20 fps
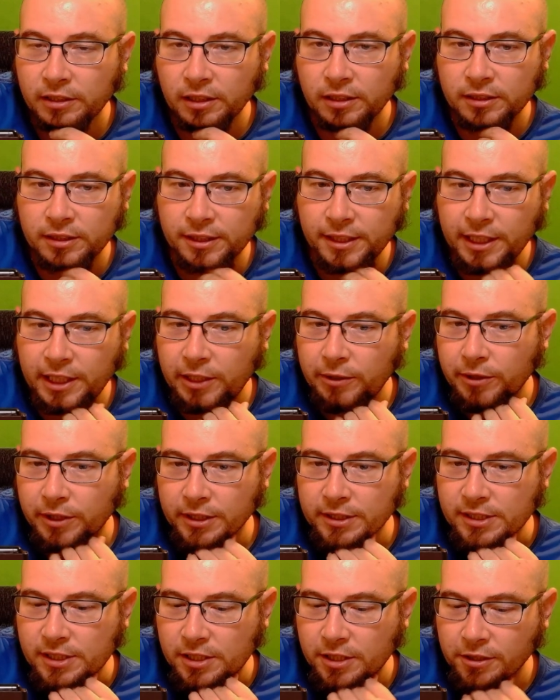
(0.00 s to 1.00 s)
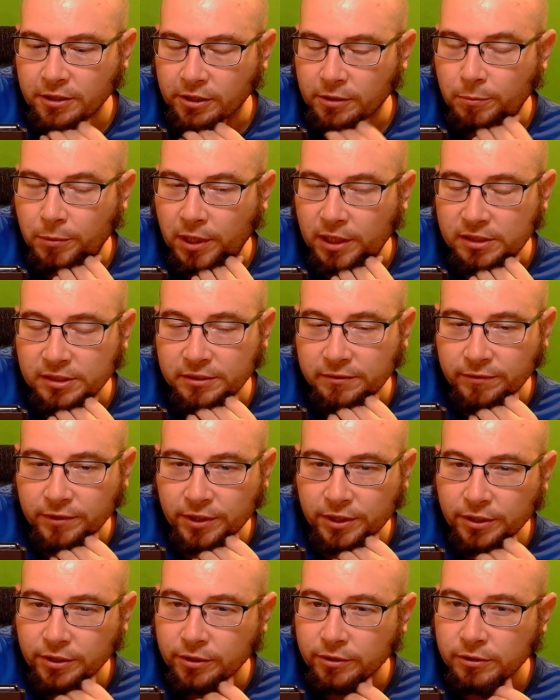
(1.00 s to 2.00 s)
Today is another unboxing
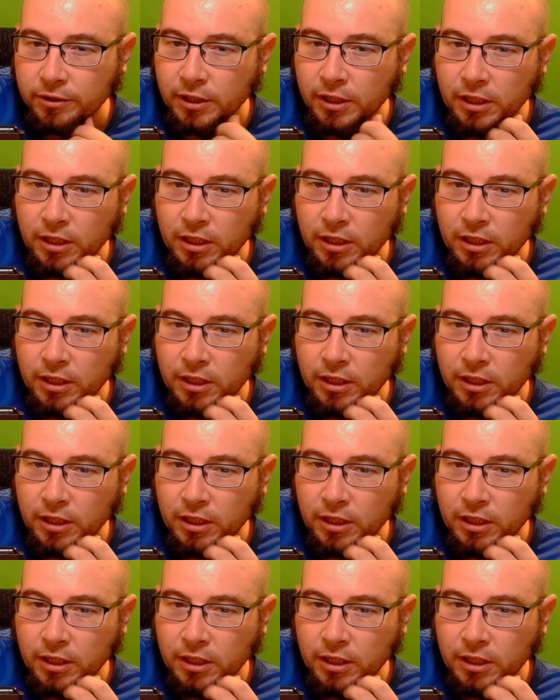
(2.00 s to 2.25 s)
video.